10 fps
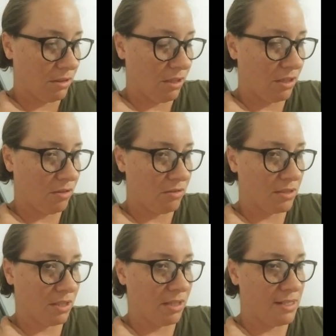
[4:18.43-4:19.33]

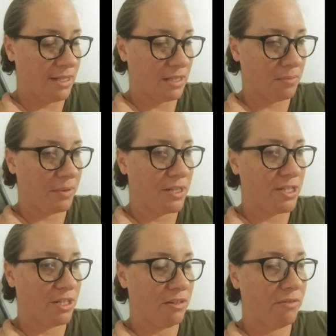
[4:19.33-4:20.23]
It's like a
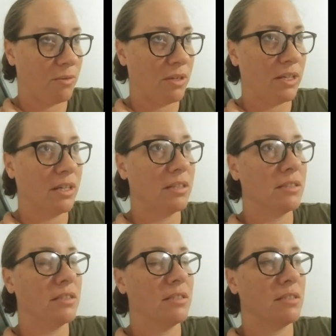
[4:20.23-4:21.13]
desperation of
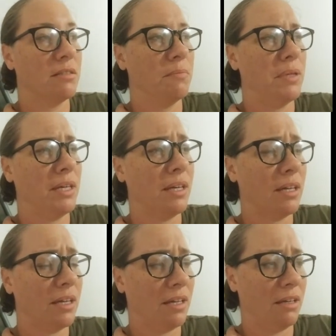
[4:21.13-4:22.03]
wanting to
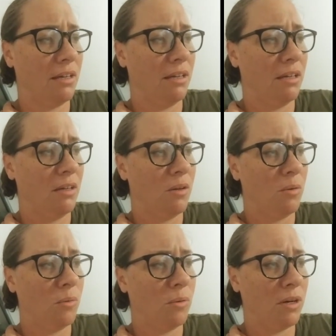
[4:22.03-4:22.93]
be
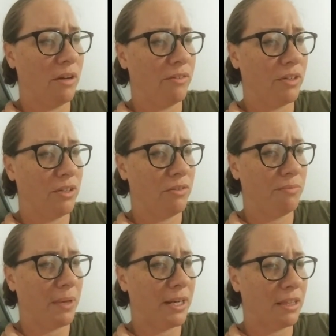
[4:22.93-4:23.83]
whatever
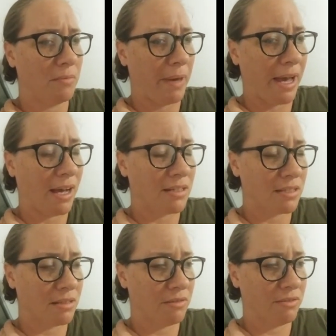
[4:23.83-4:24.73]
you've been in the
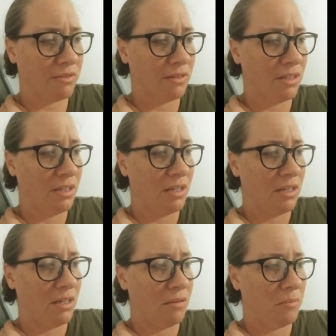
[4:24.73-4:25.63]
past, of
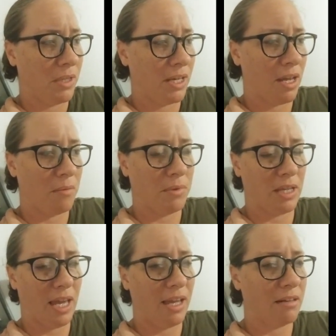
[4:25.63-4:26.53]
being able
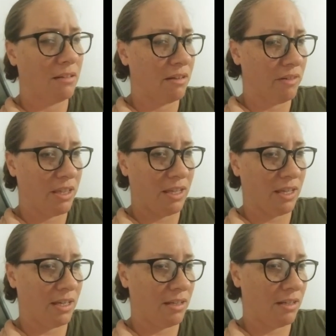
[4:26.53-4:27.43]
to handle
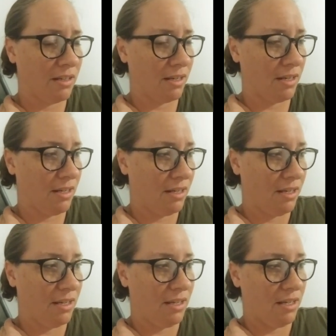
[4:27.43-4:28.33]
everything, and
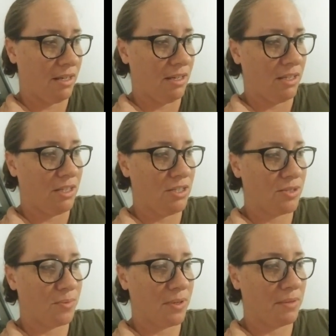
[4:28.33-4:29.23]
you
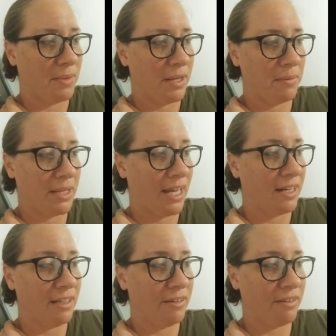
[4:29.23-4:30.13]
just want to be able to
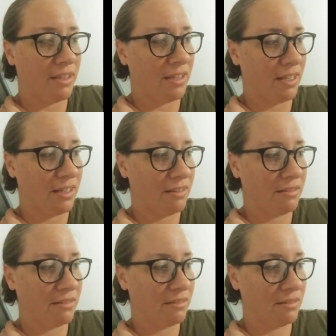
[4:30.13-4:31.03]
handle everything,